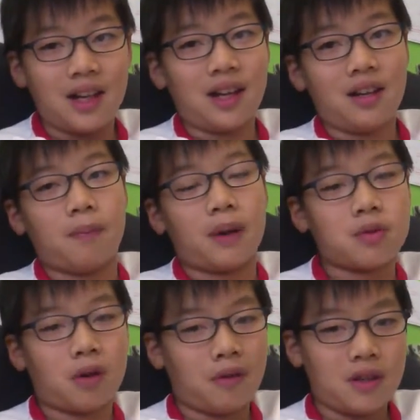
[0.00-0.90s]
and a bunch
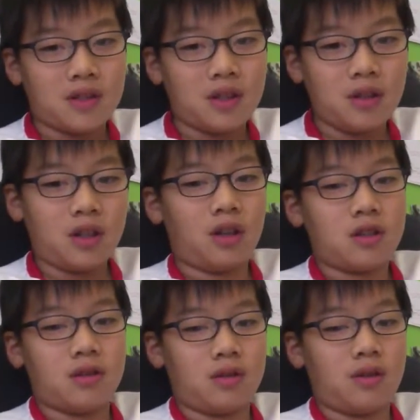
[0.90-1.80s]
were rescued, and
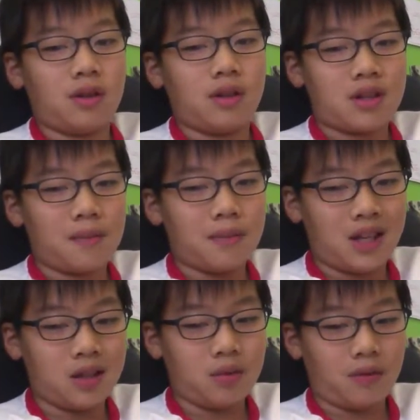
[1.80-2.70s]
also some
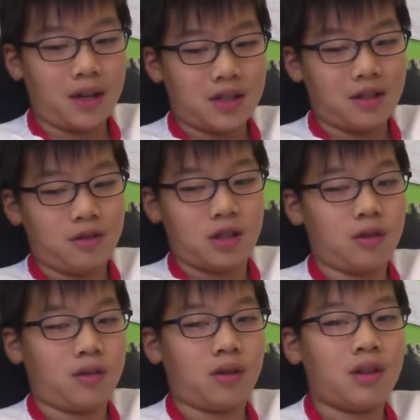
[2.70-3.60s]
kids were rescued too.